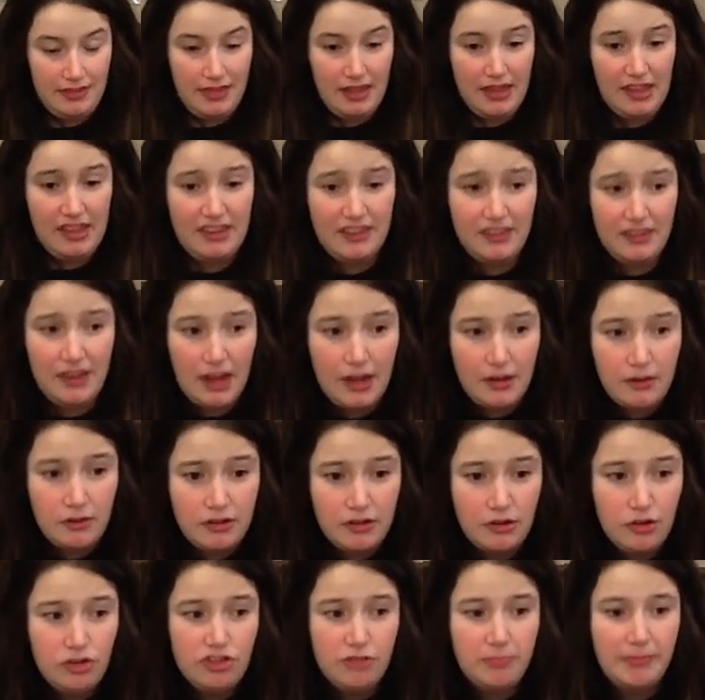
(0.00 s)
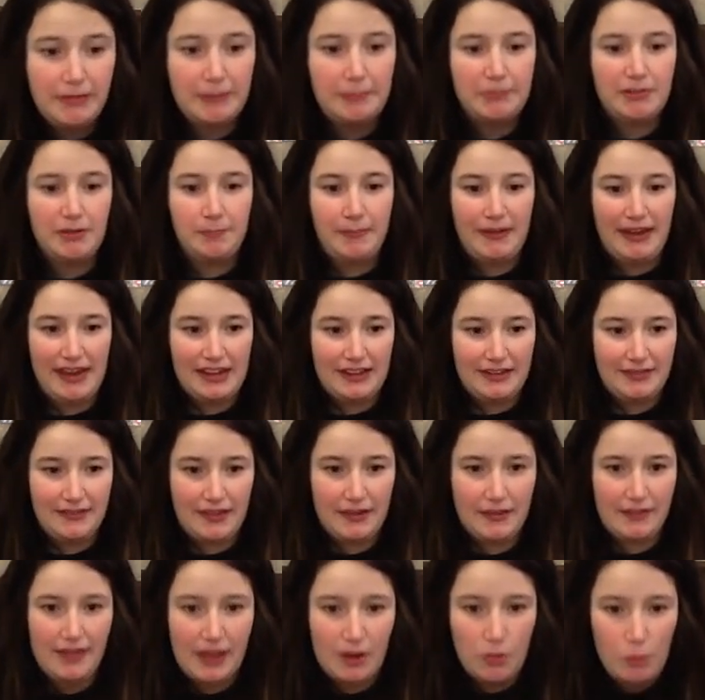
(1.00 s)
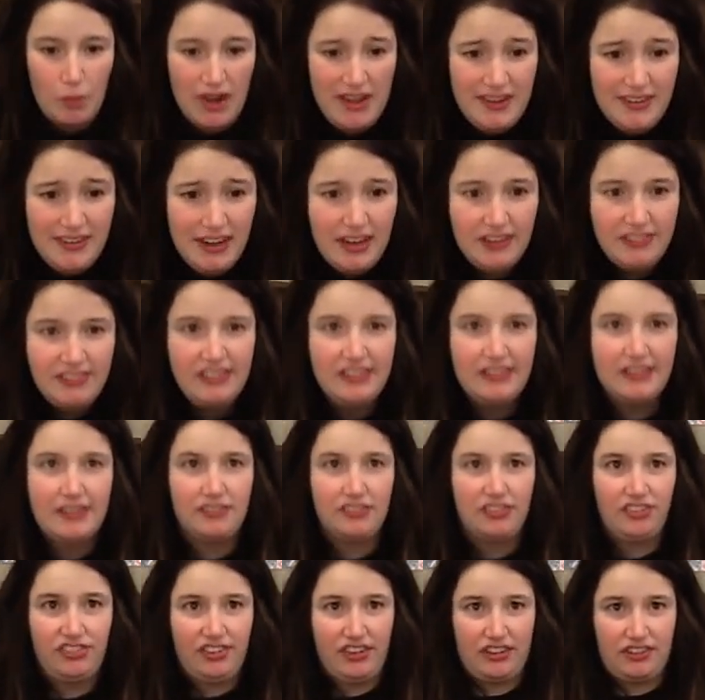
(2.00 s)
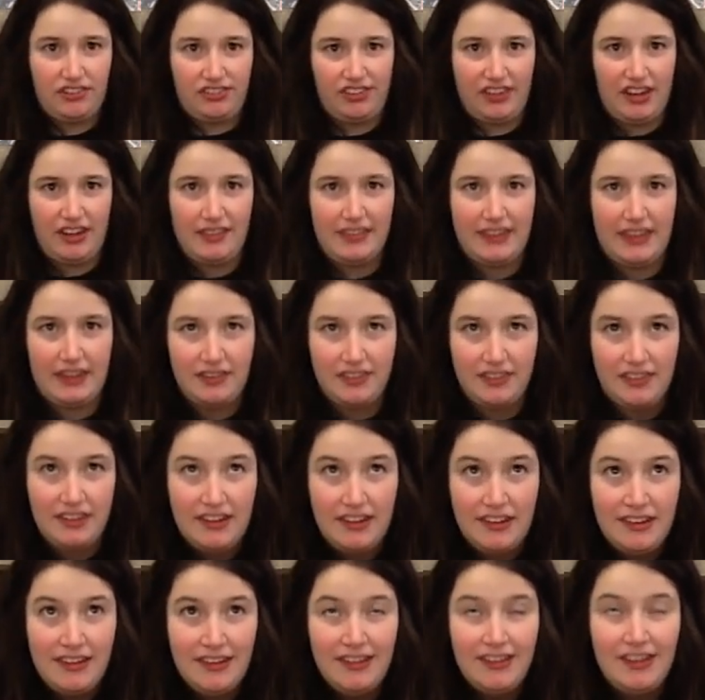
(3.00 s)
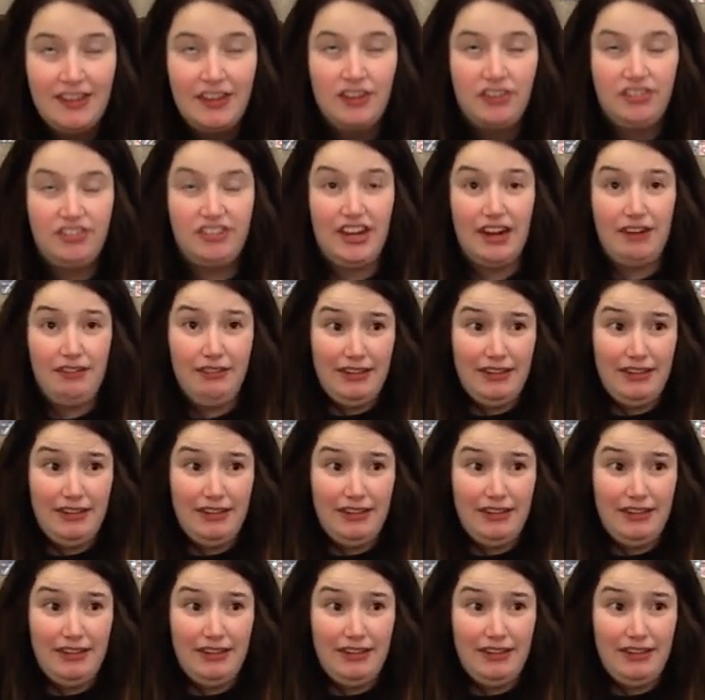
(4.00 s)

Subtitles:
and I used to bring them to band, and then, one day she just, decided to she got